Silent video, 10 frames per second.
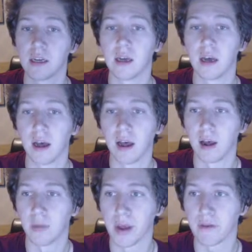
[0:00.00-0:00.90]

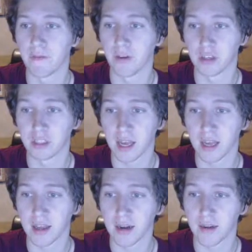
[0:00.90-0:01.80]
We have First
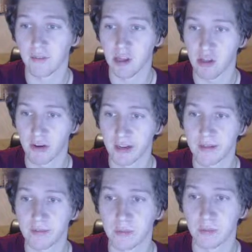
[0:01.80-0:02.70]
Aid level
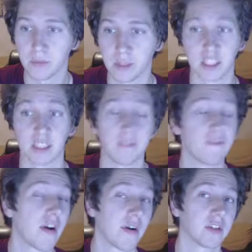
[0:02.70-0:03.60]
3, which is a
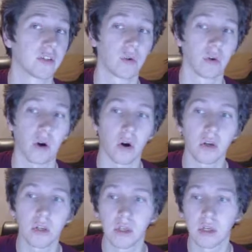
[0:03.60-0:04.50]
very strong
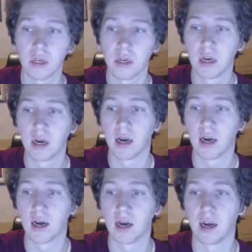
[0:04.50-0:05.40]
card
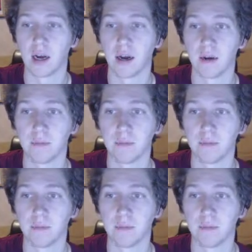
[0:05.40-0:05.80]
that